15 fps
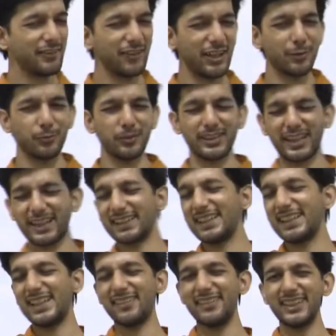If I do it at
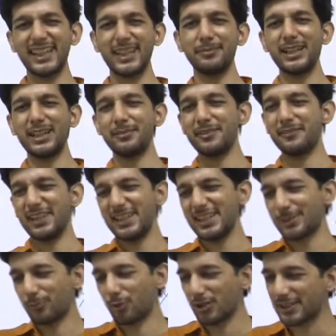the 11th time, there will be a very
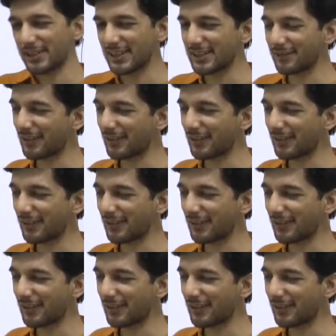small change.